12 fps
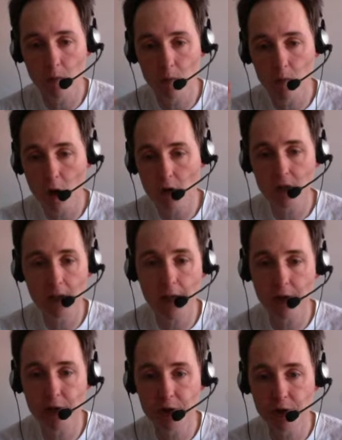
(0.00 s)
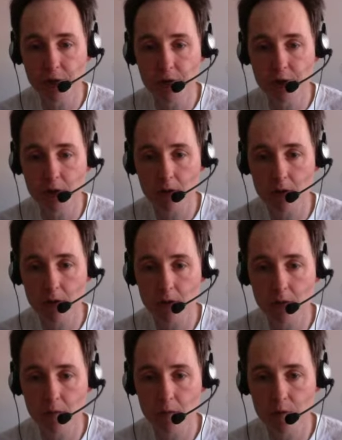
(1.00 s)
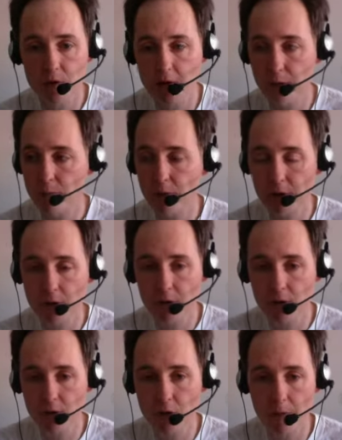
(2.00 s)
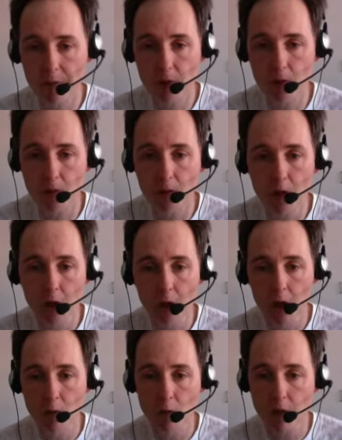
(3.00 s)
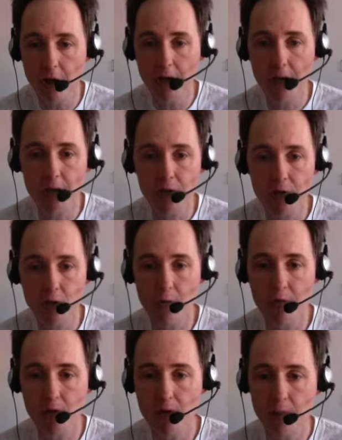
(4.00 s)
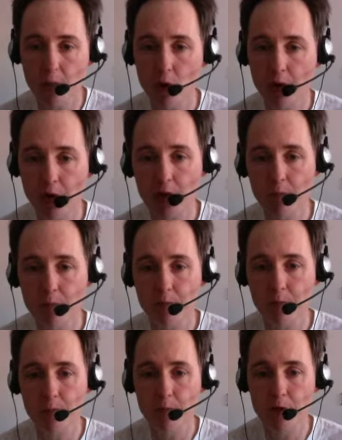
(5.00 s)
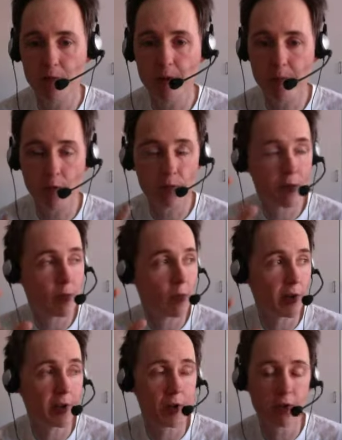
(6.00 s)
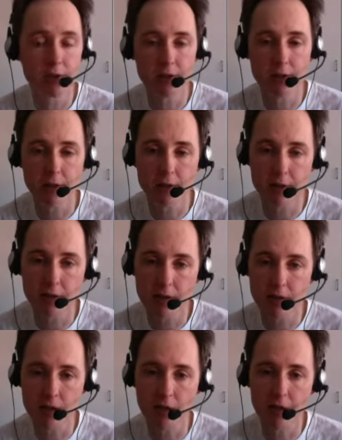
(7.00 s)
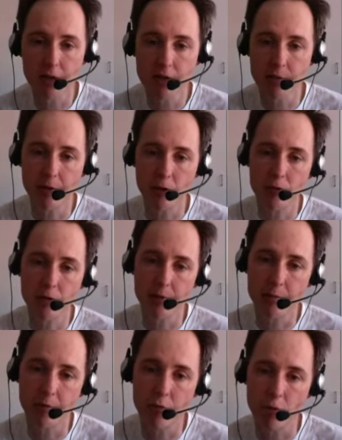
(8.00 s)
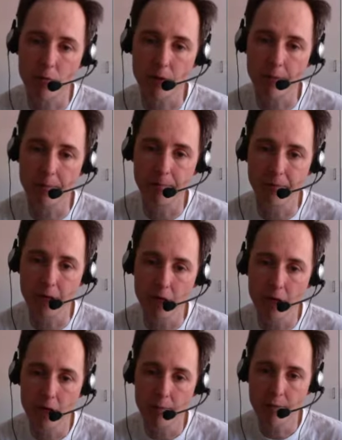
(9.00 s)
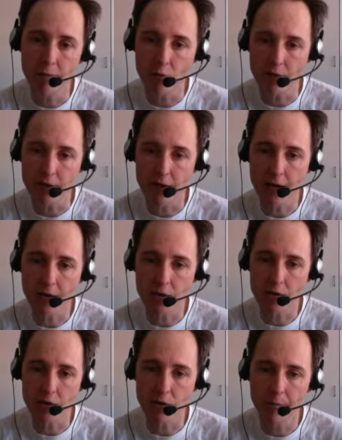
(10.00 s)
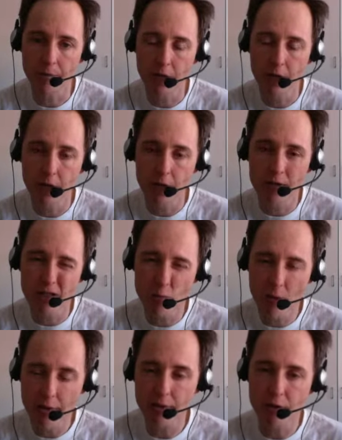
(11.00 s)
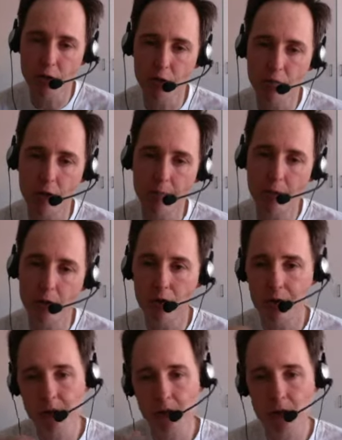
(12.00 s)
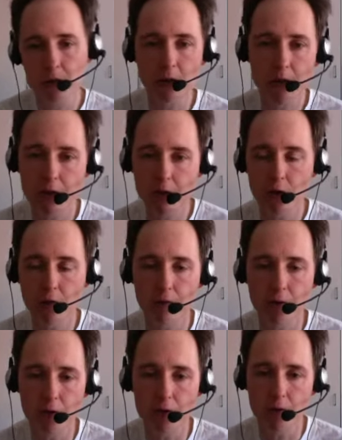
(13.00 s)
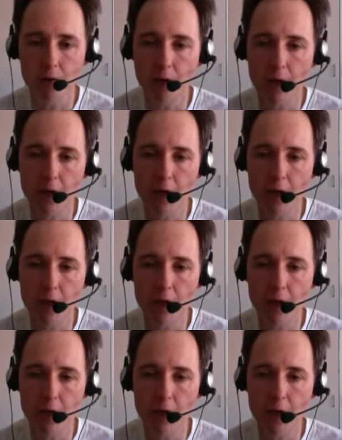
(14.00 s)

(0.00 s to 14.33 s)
Most latitudes, temperate, tropical, will get hailstorms at some point, and most people have probably noticed that the sky goes a bit green before there's a hailstorm. So weather is a good one because it's universal.